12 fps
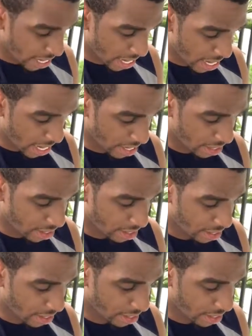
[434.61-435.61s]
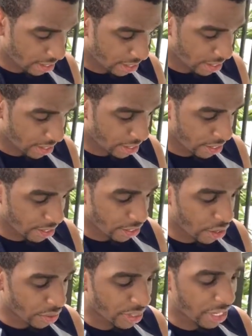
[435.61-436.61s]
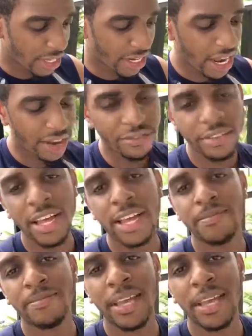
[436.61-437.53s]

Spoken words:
And you know what they did after that?